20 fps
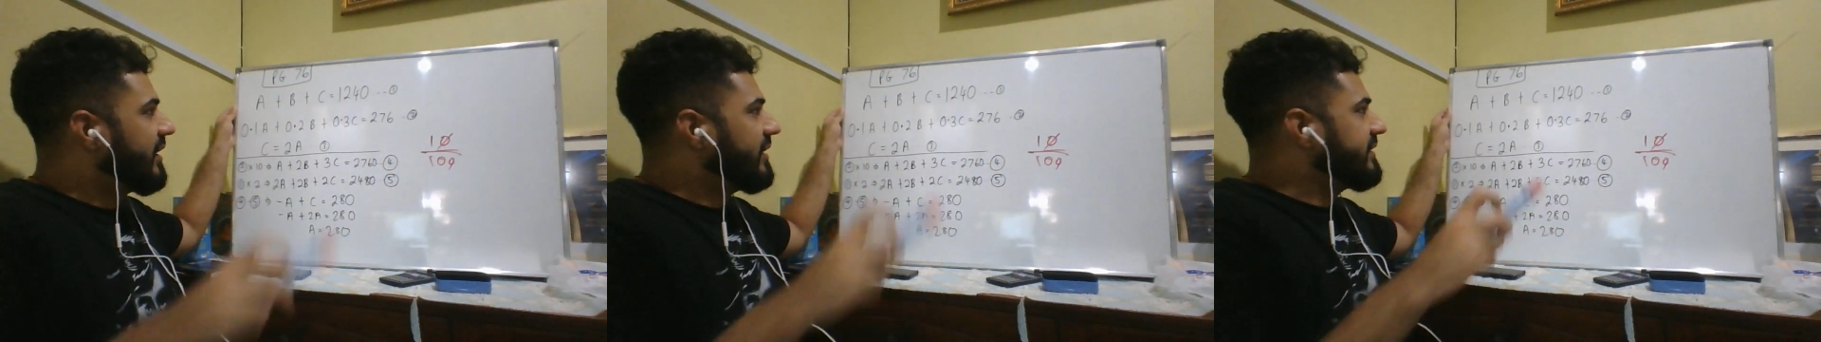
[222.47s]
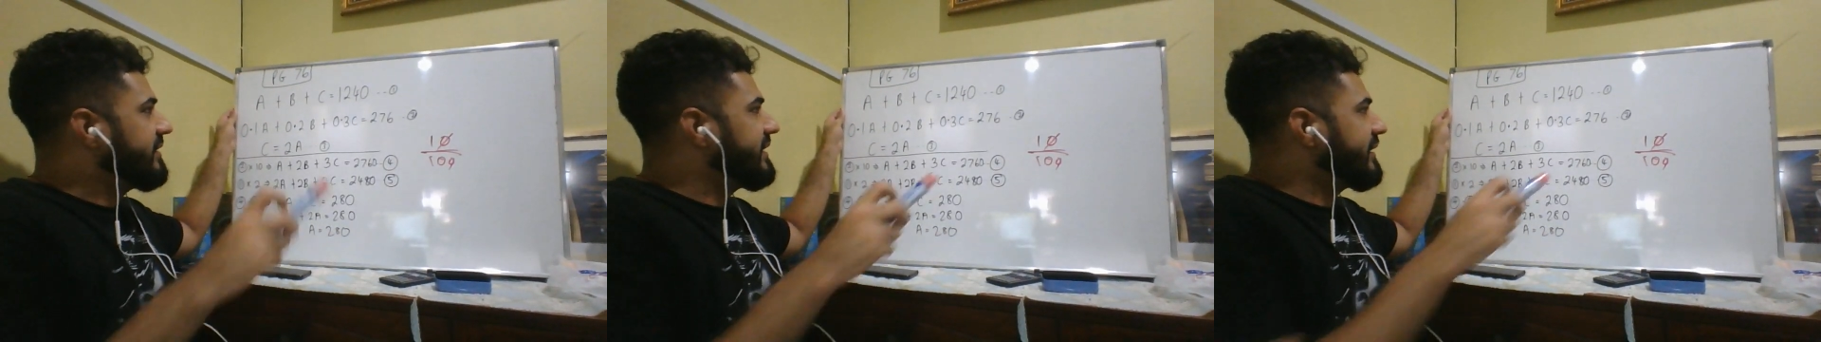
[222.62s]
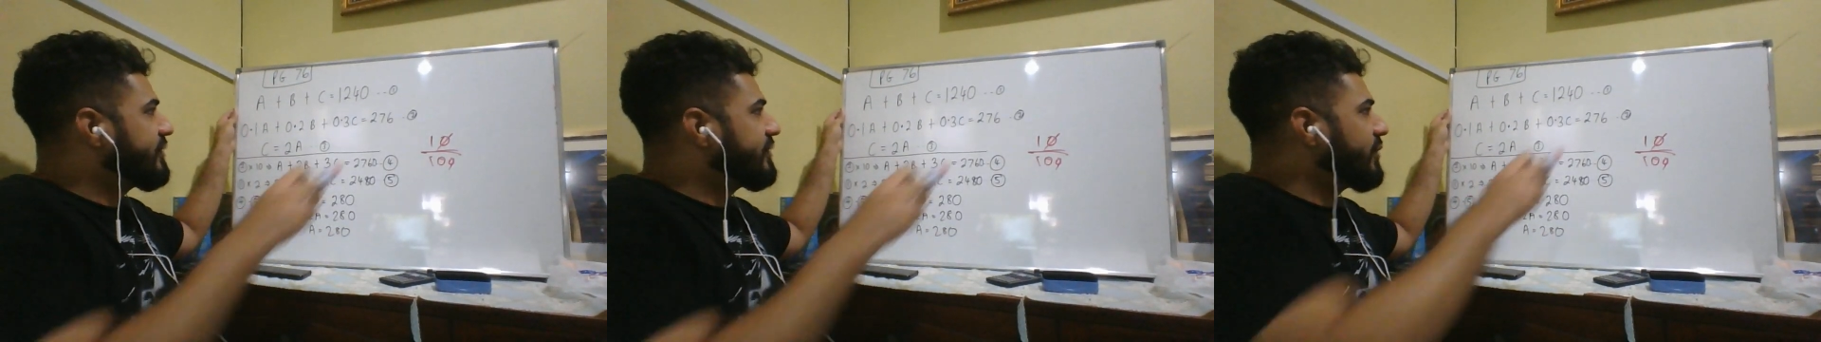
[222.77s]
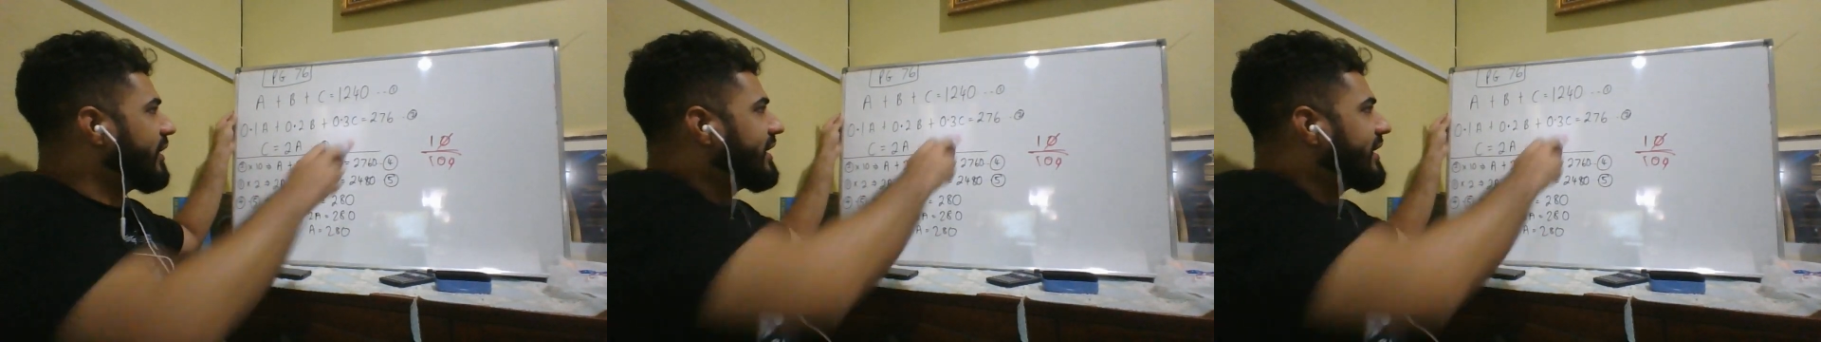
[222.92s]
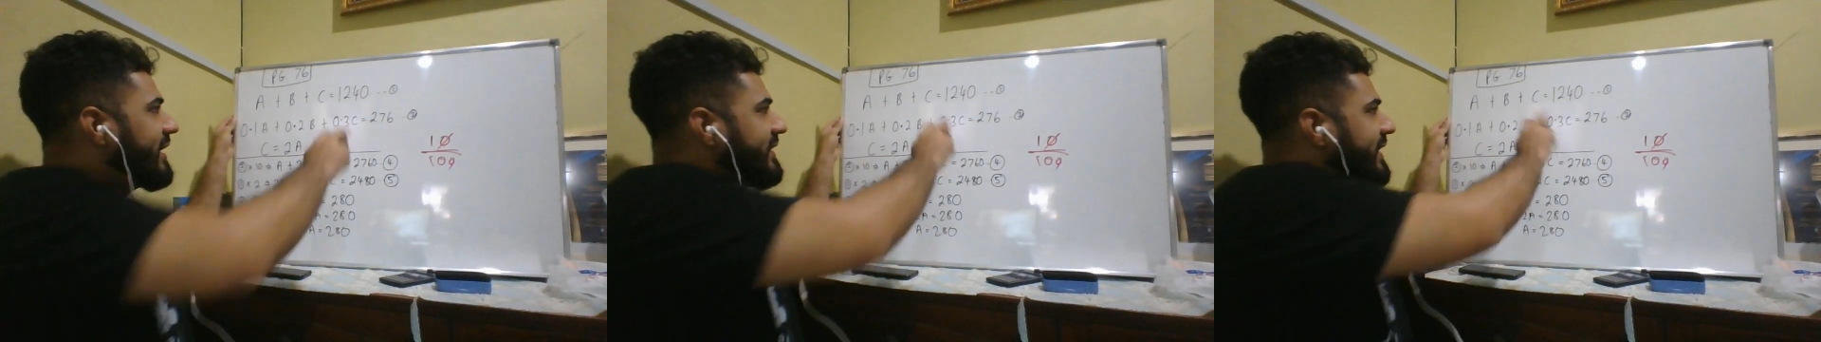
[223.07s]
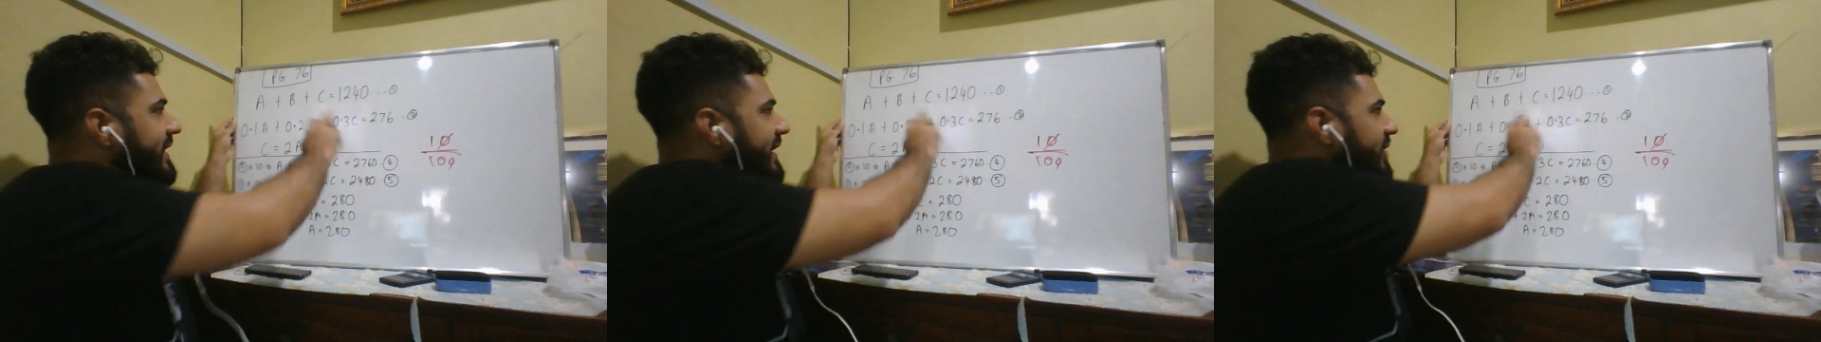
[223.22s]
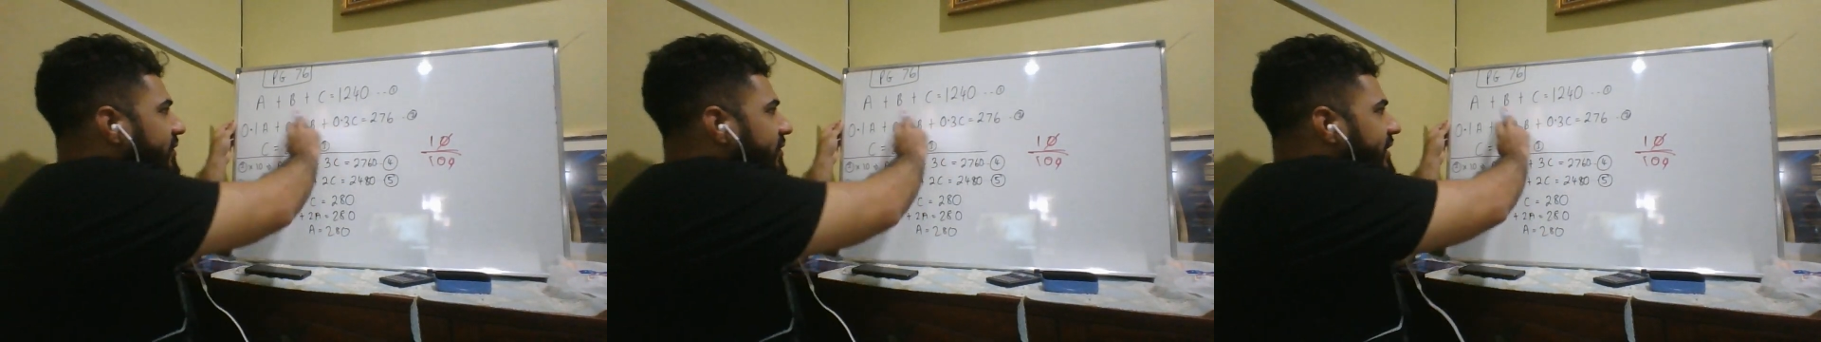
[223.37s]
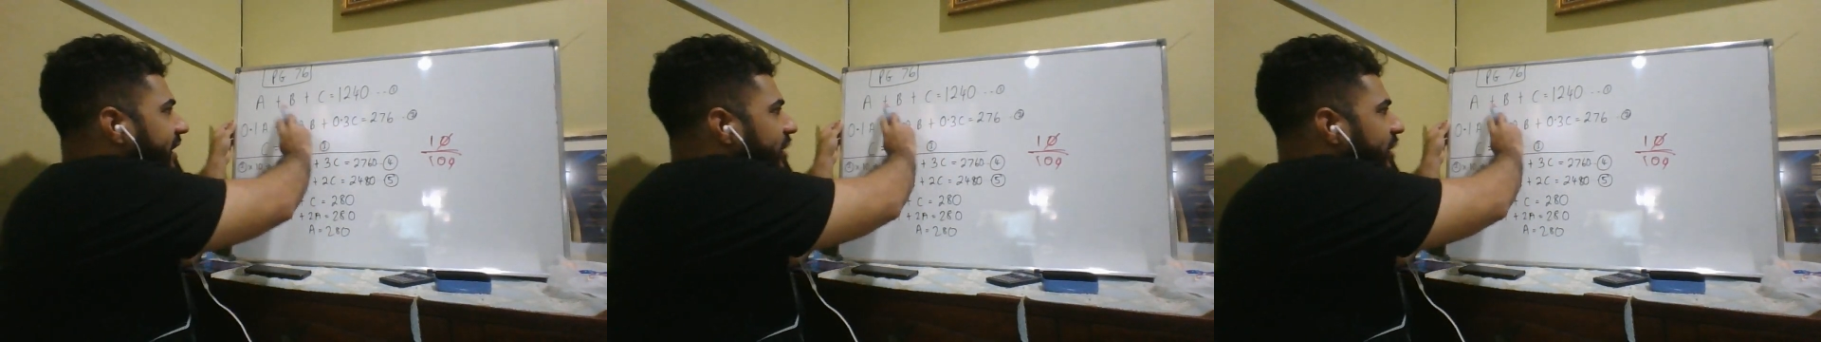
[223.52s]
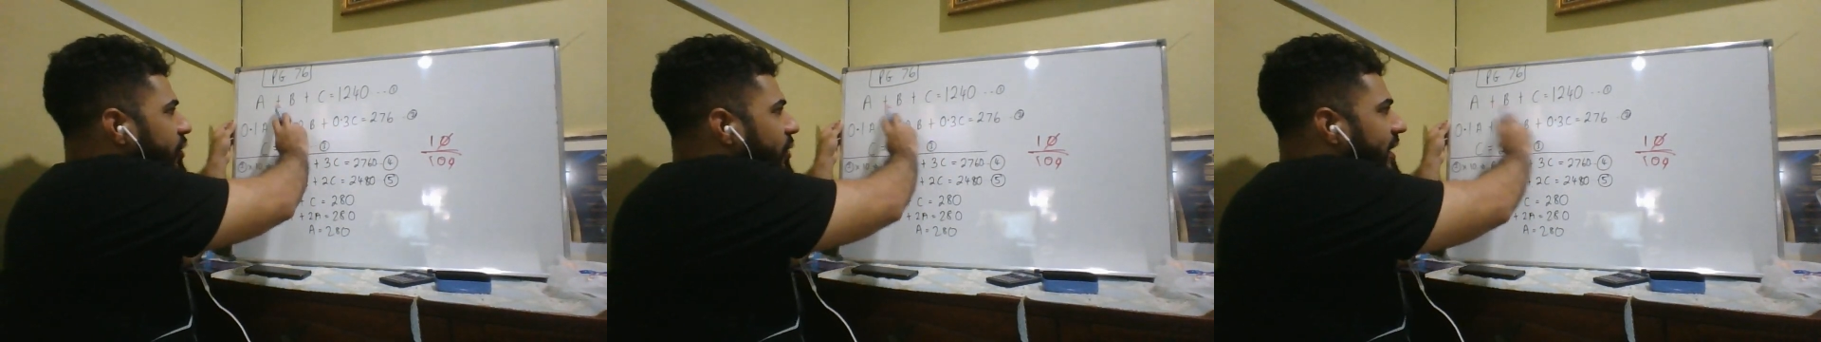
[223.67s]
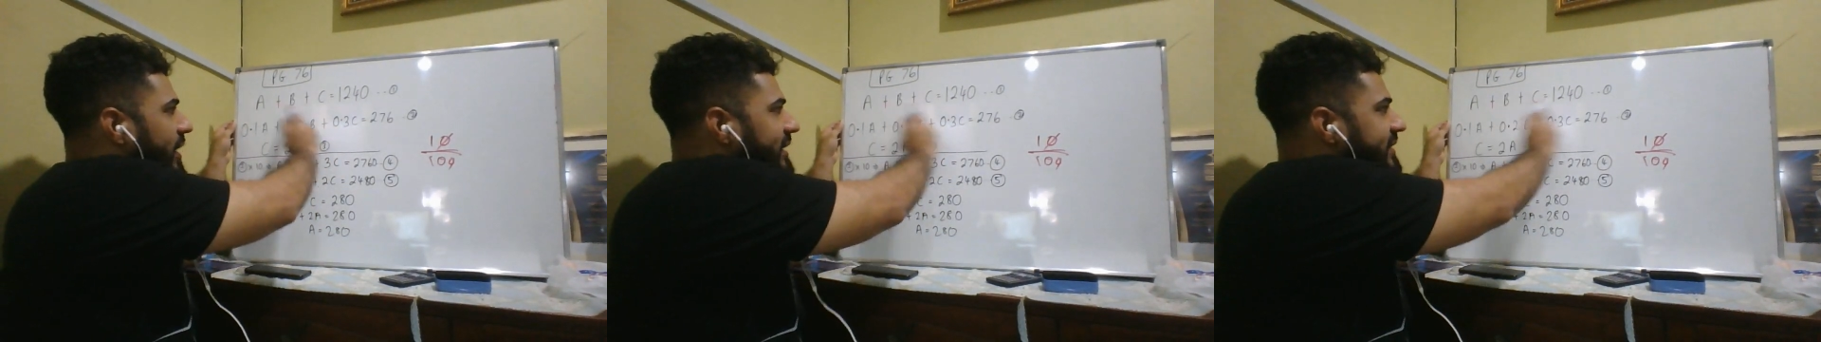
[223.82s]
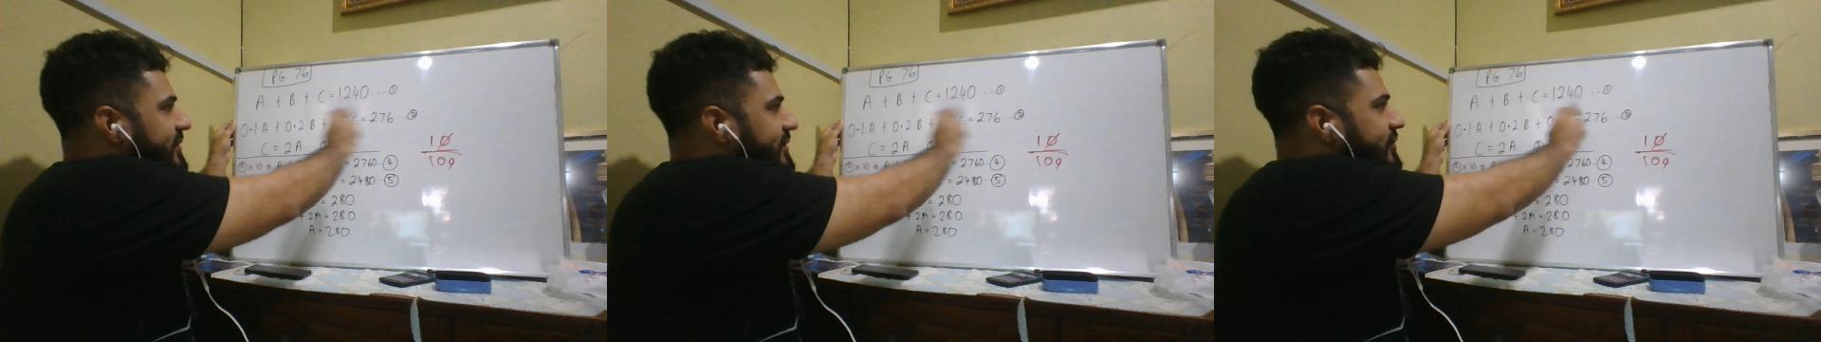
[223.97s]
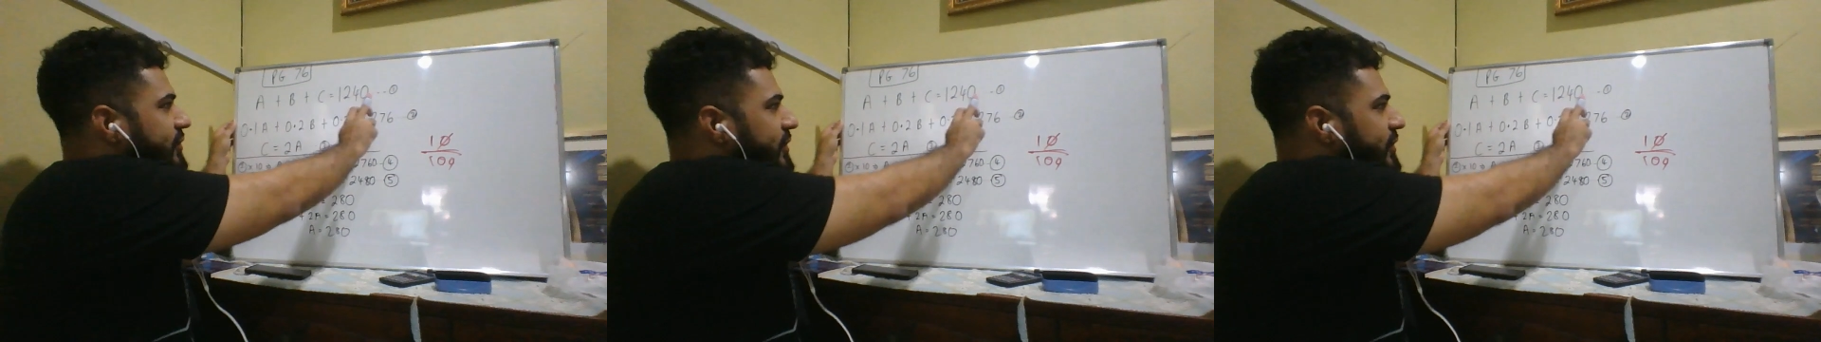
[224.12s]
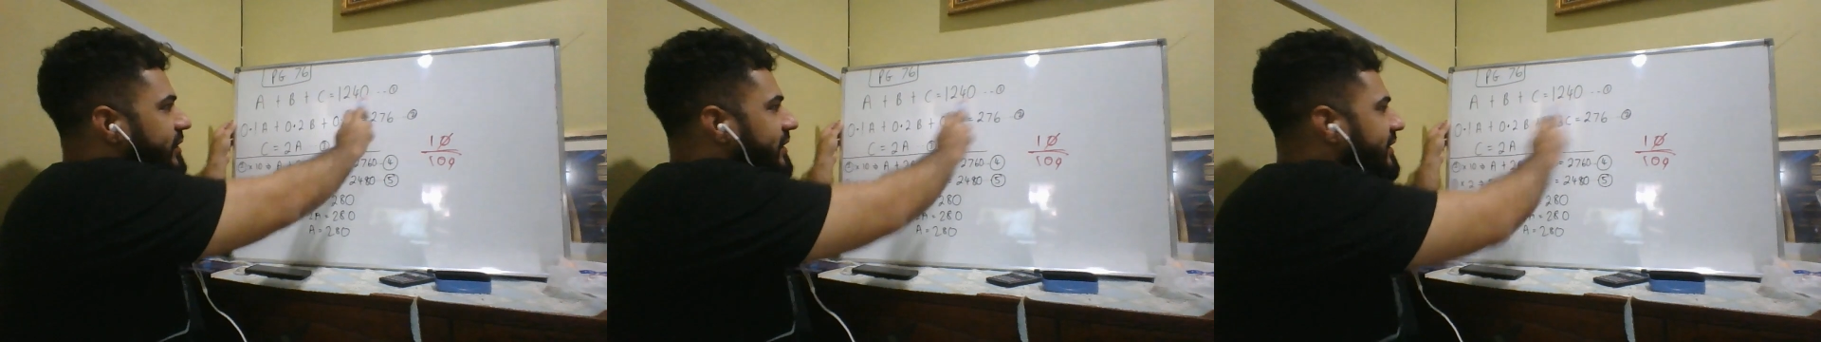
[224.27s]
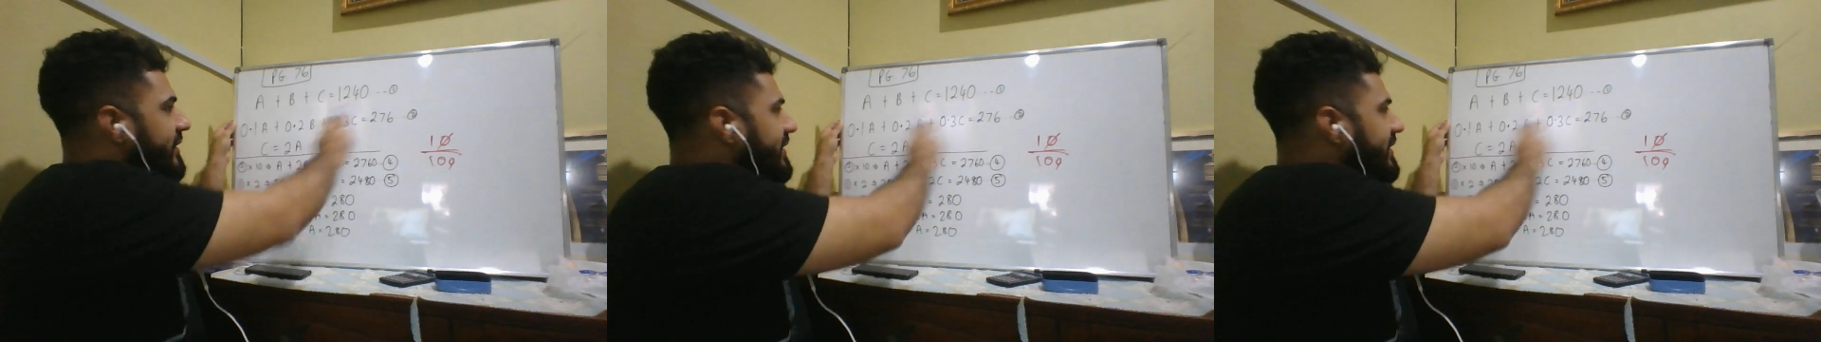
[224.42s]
this one I think, okay, you understood.